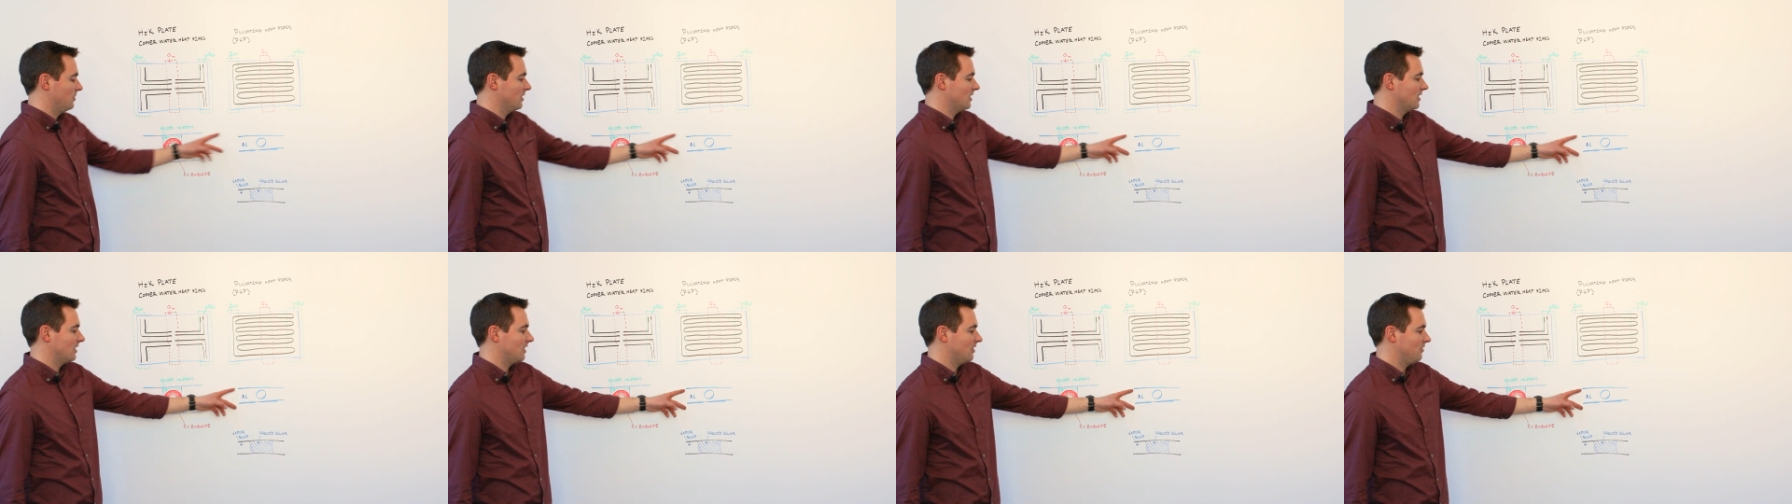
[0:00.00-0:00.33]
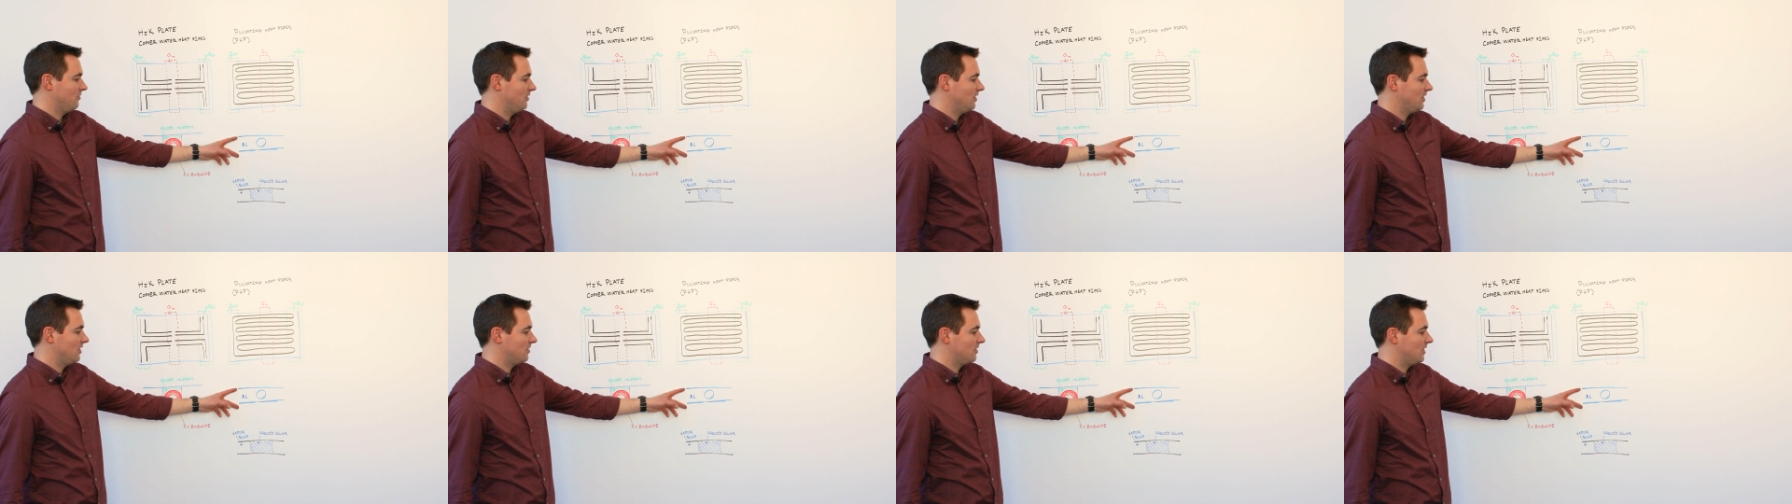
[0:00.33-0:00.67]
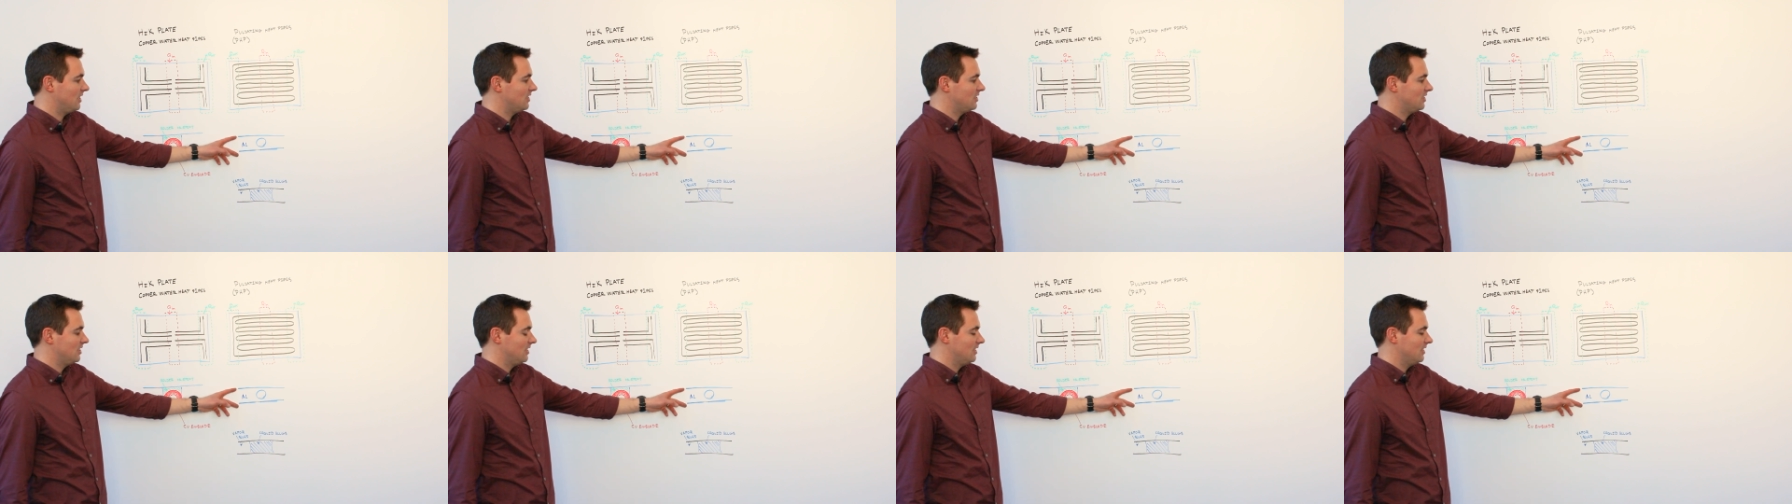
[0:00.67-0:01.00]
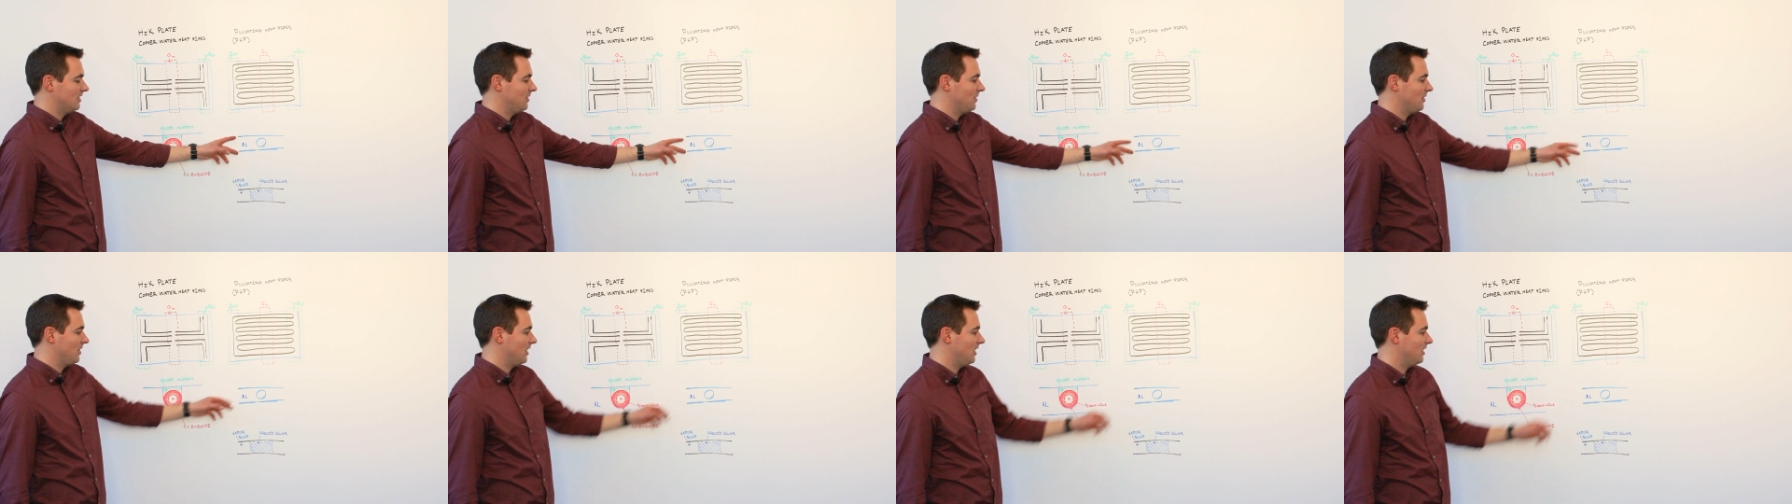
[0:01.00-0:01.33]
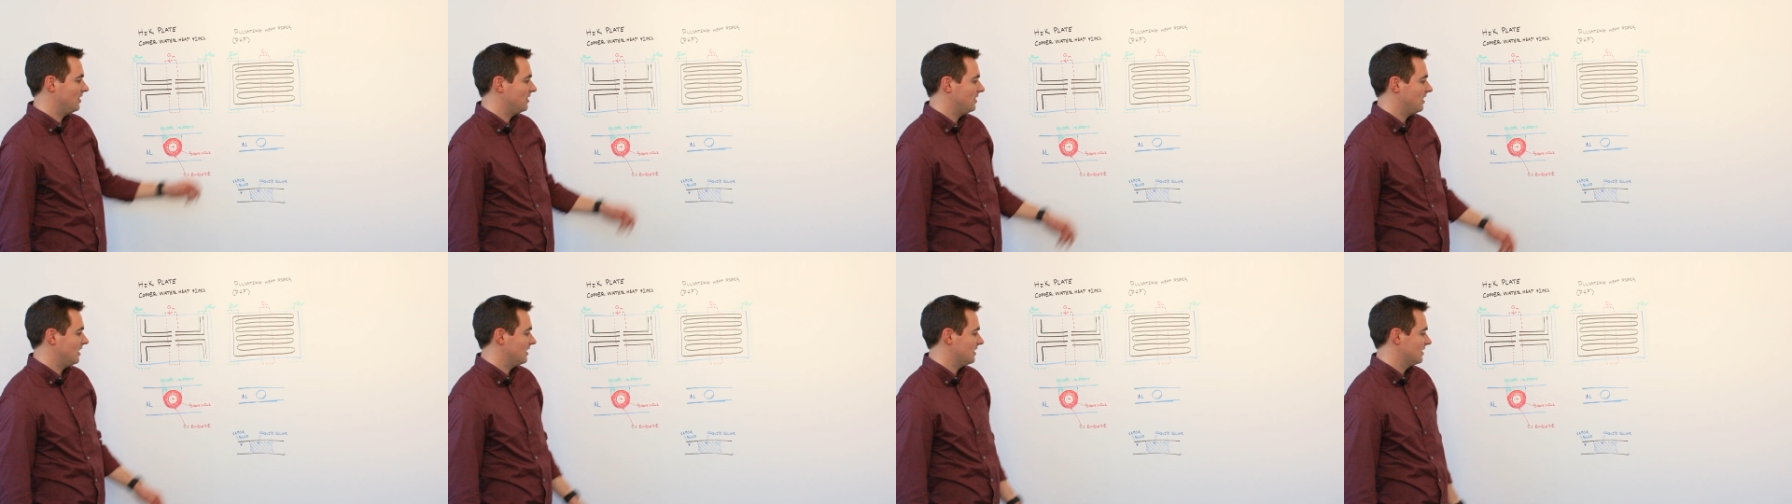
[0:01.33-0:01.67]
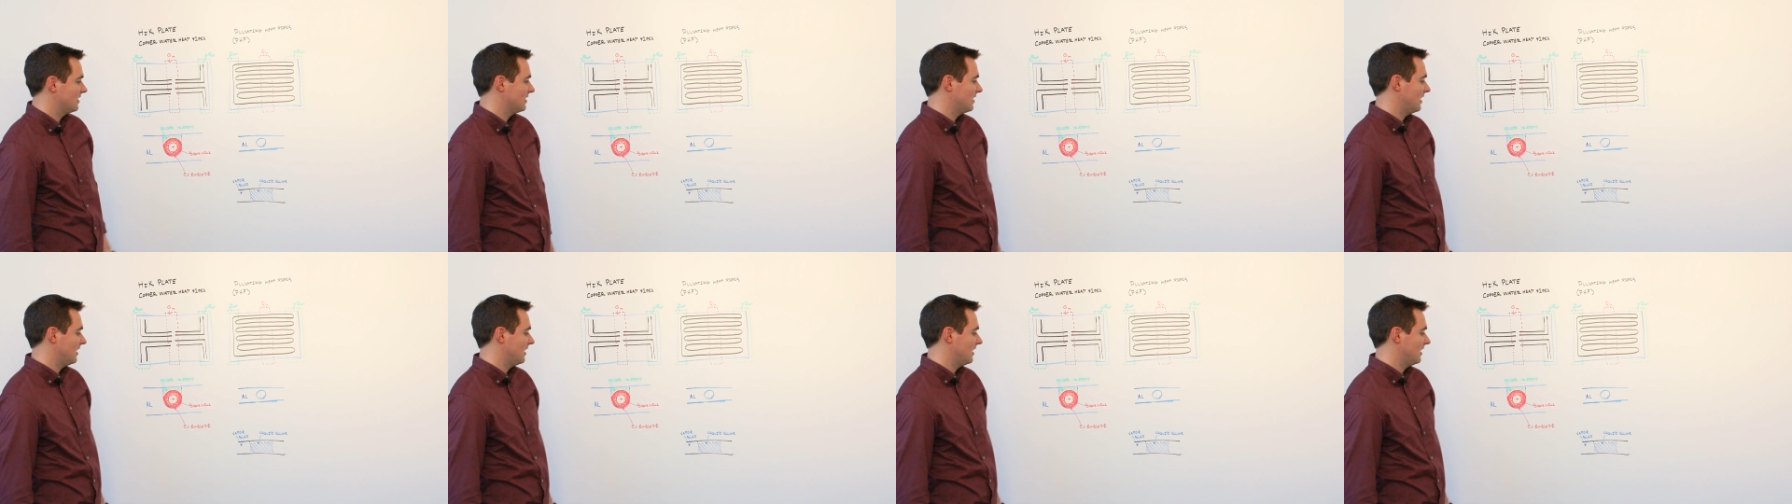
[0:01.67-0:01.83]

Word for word: configuration and thus,